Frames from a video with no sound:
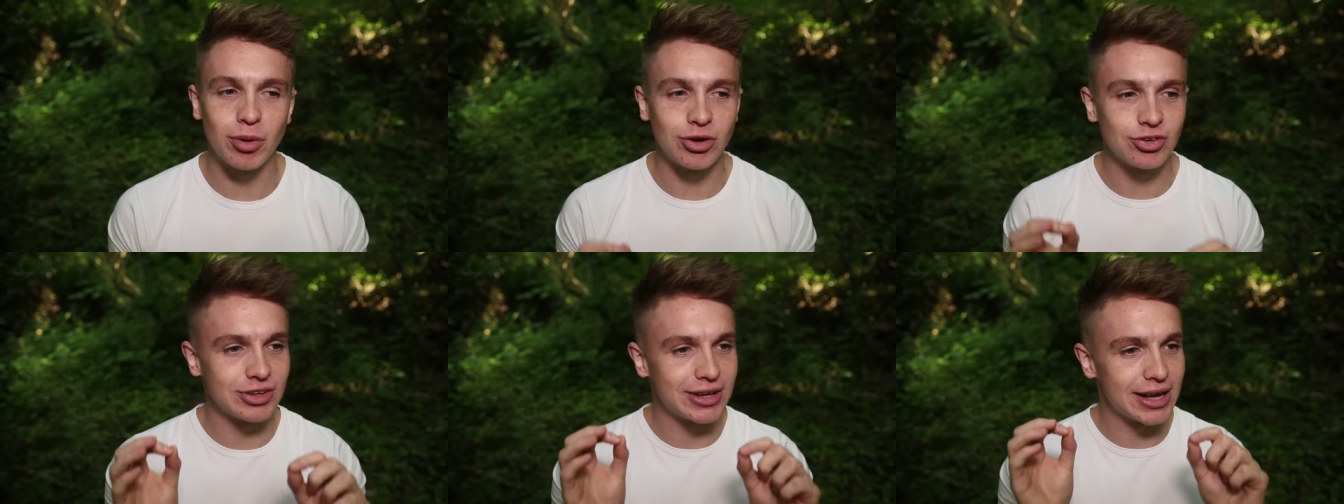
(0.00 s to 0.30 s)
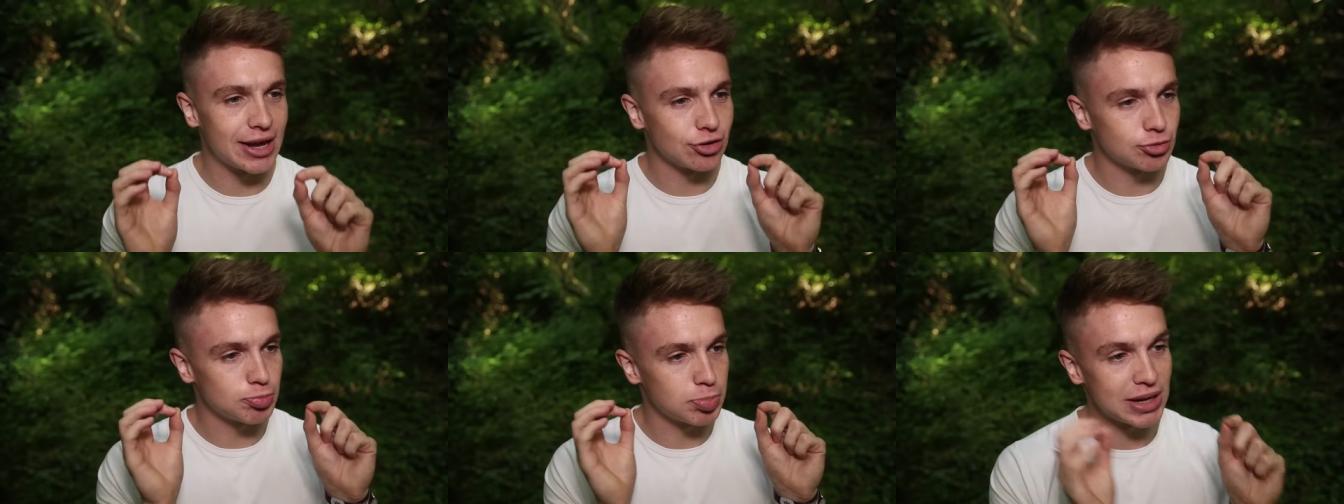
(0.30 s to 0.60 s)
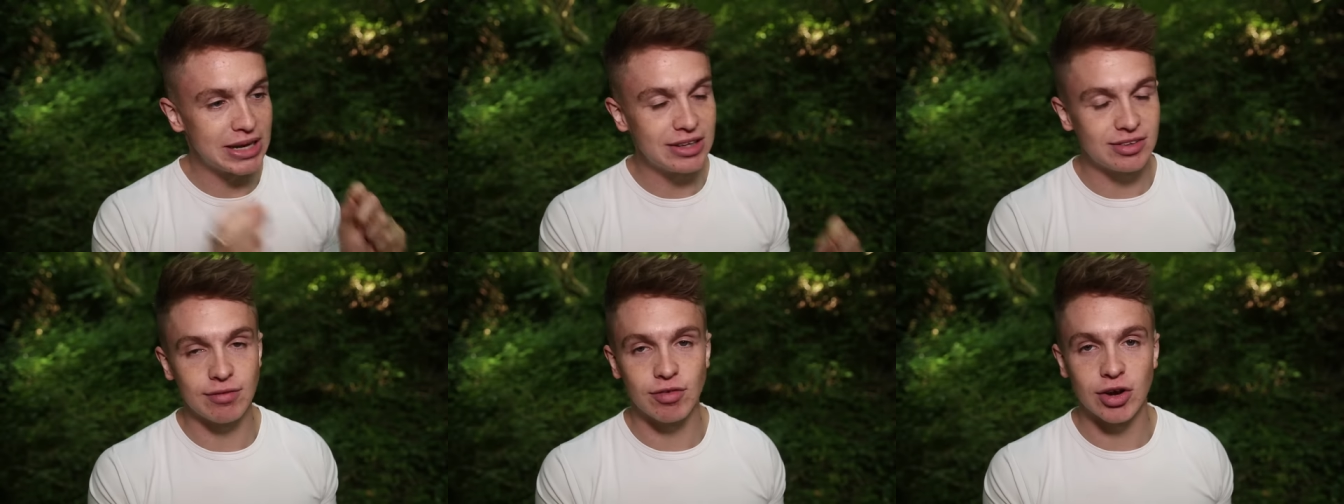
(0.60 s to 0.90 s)
boys and girls,
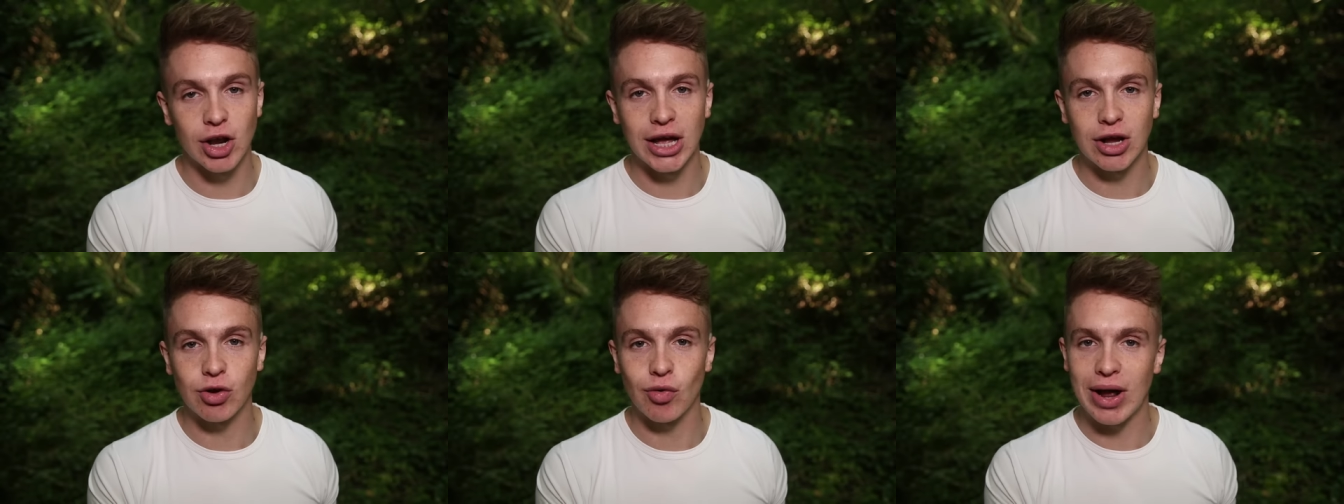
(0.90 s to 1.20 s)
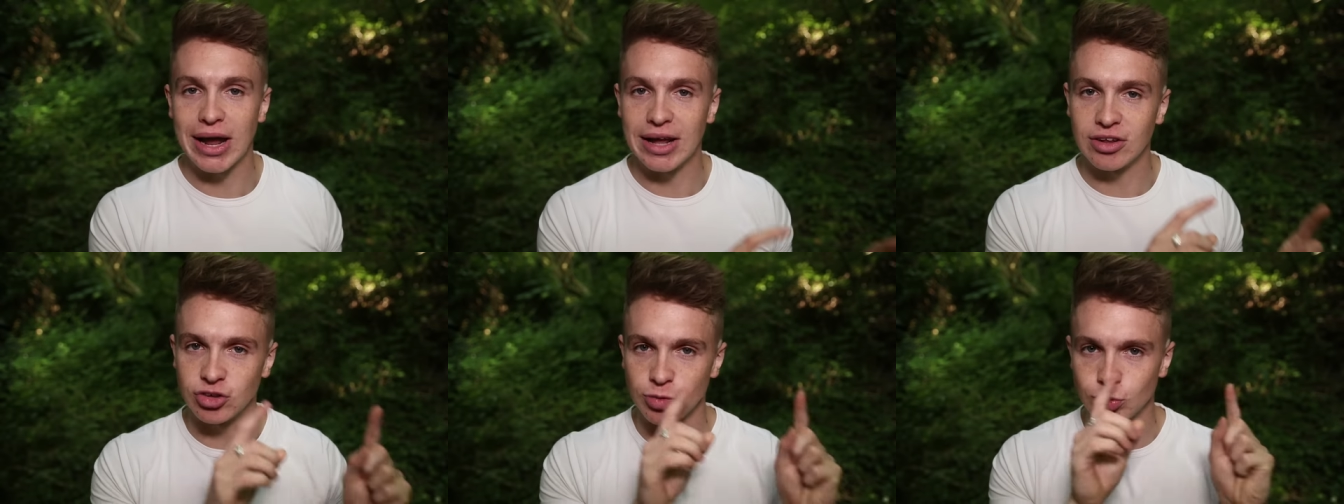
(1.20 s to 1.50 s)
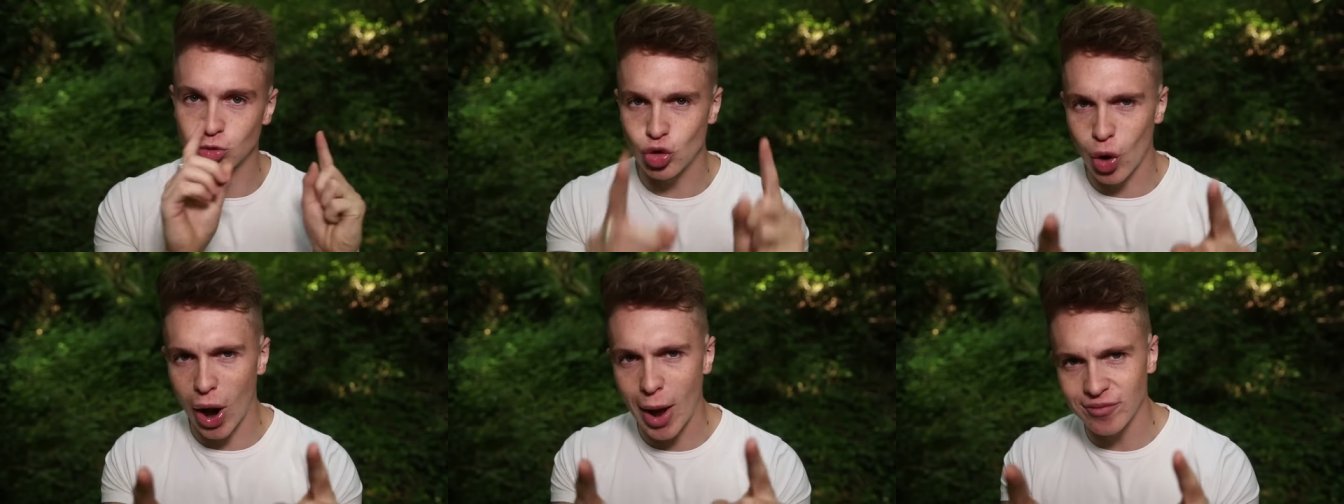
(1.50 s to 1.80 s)
please leave a like, rate, and
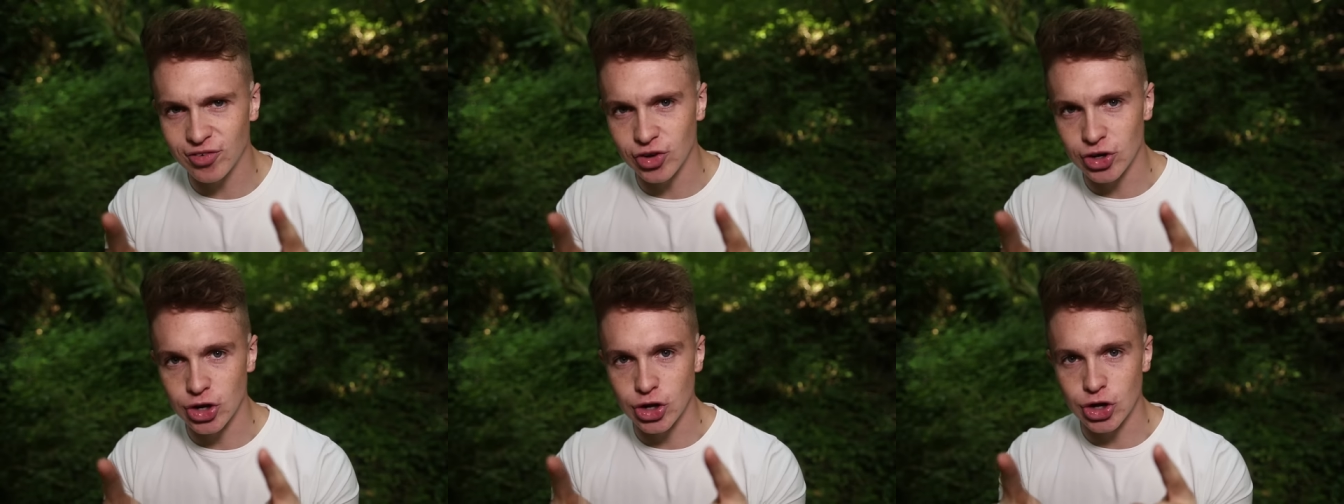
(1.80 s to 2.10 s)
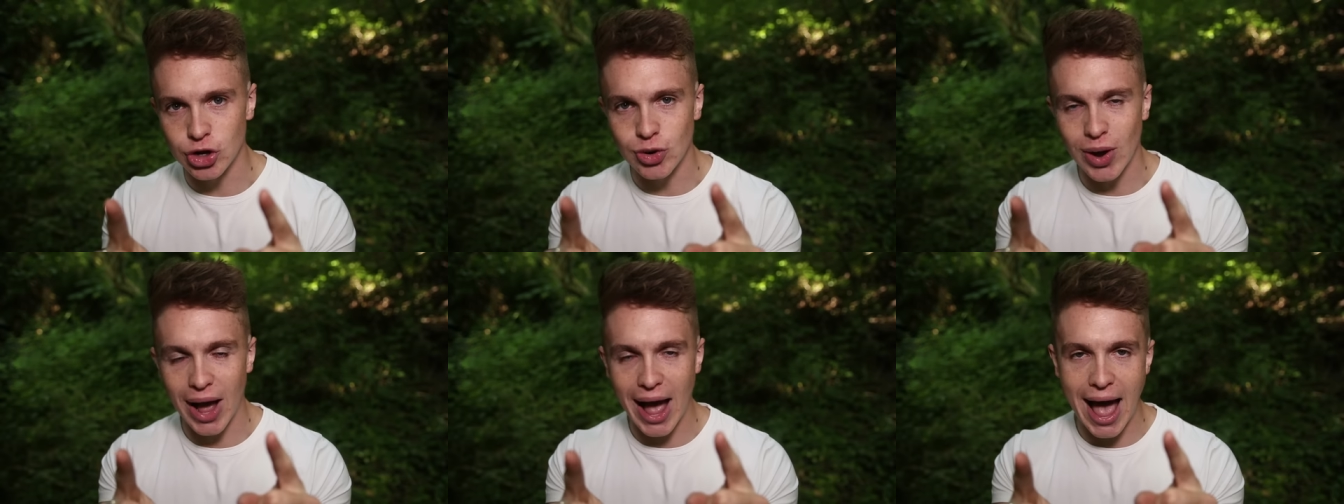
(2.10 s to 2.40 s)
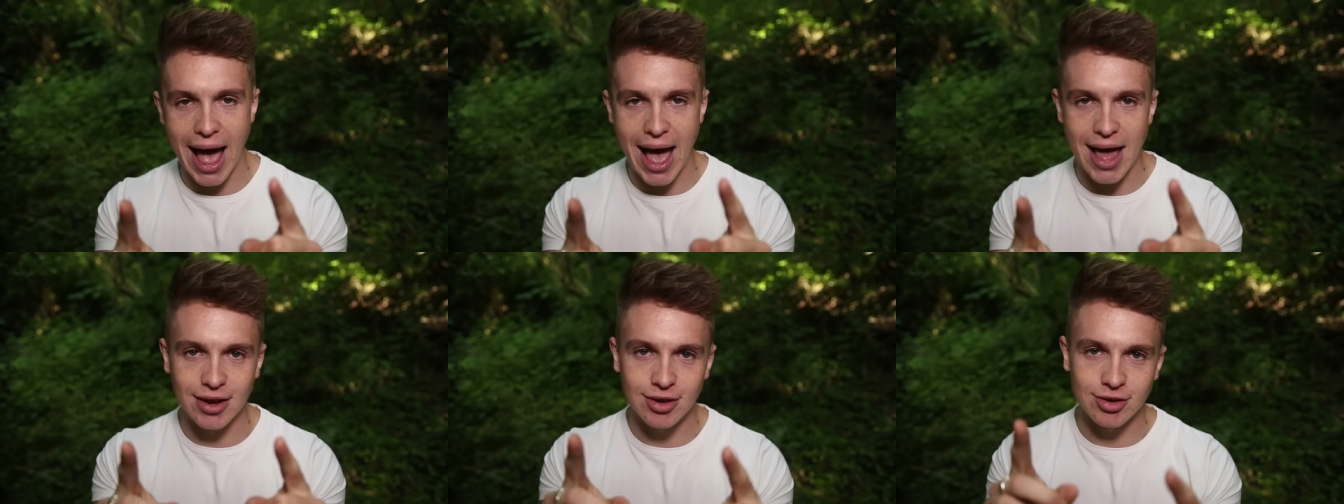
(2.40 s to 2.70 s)
subscribe if you're new,
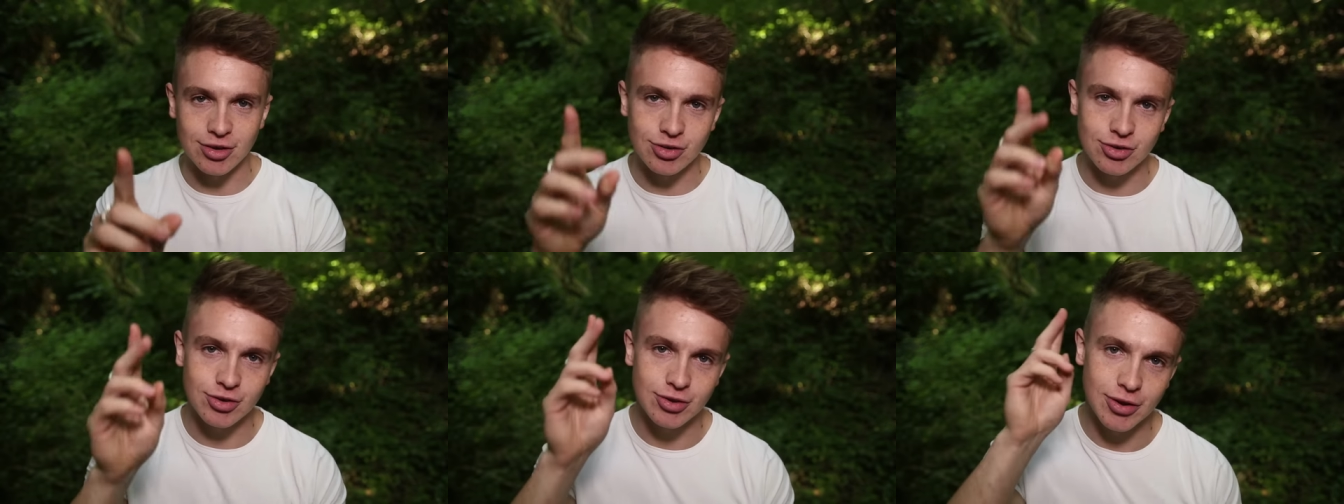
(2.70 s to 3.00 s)
and...